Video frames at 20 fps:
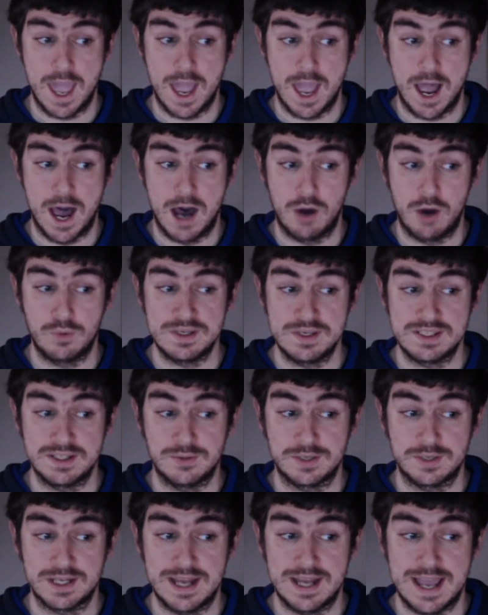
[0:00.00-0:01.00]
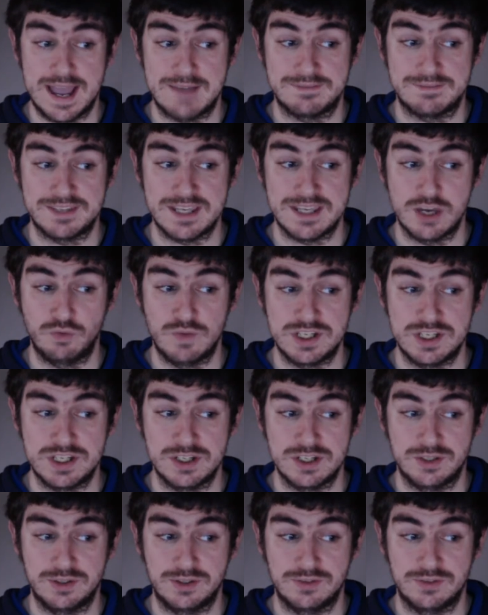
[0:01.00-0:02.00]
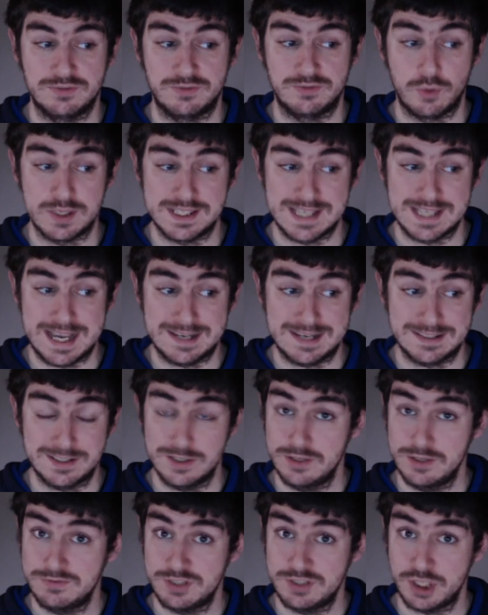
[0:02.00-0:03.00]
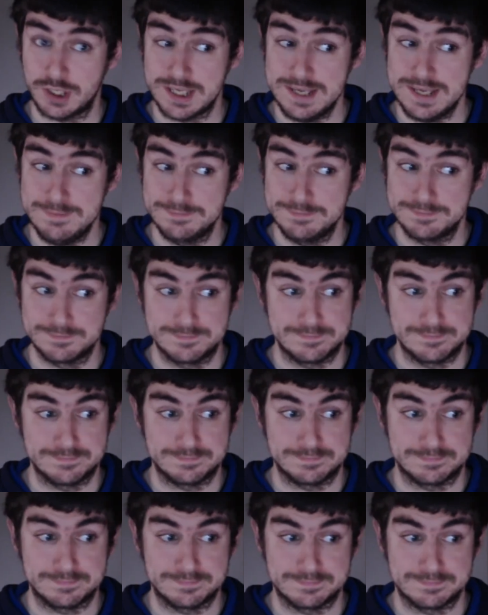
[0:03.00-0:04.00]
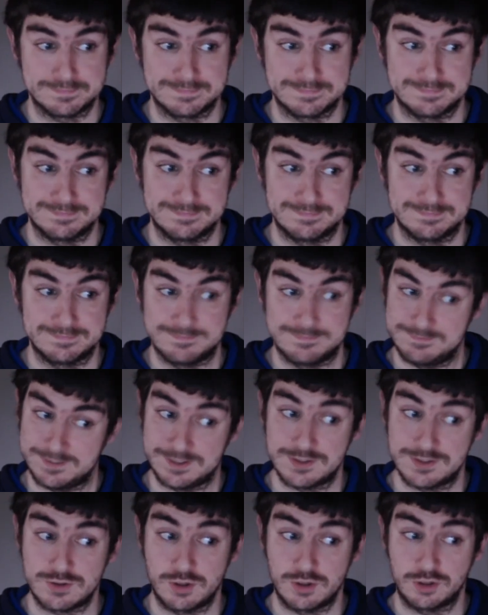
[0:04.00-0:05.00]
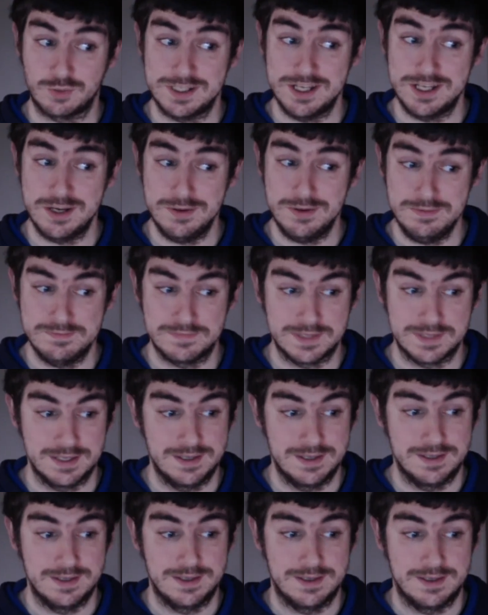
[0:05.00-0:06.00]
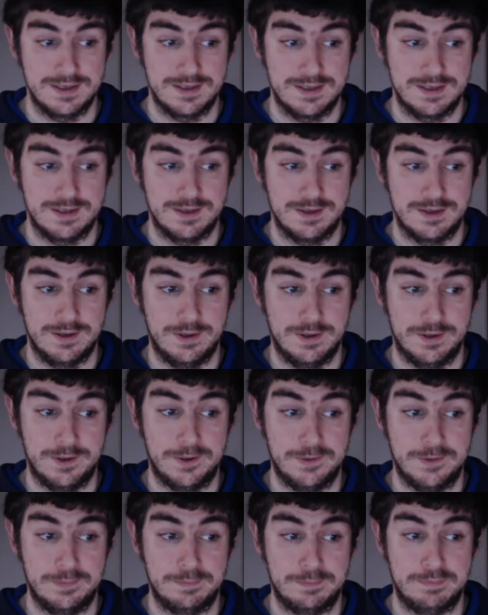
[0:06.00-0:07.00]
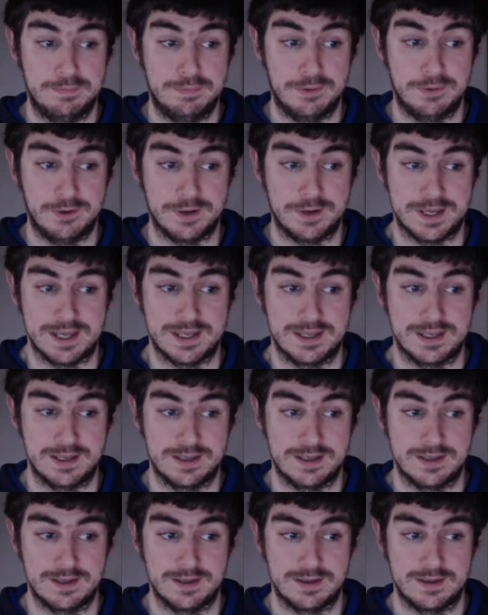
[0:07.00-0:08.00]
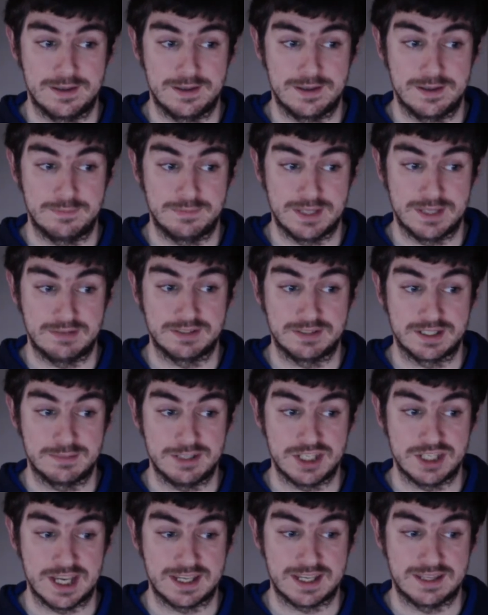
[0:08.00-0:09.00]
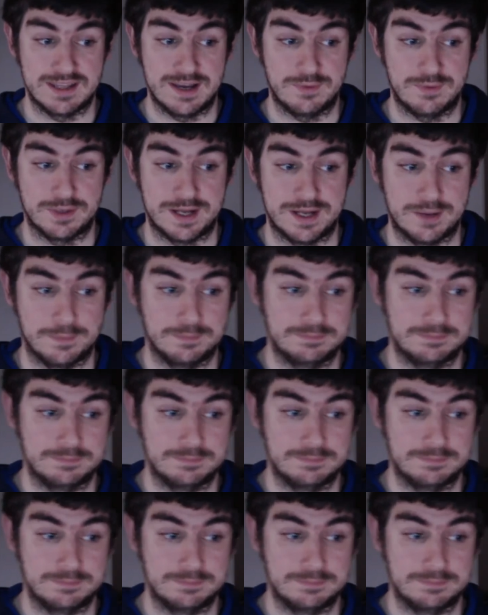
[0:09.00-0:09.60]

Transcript: Are we still gonna have the original voice actor of Chucky? Fingers crossed we do. Oh boy. Definitely gonna be checking that one out.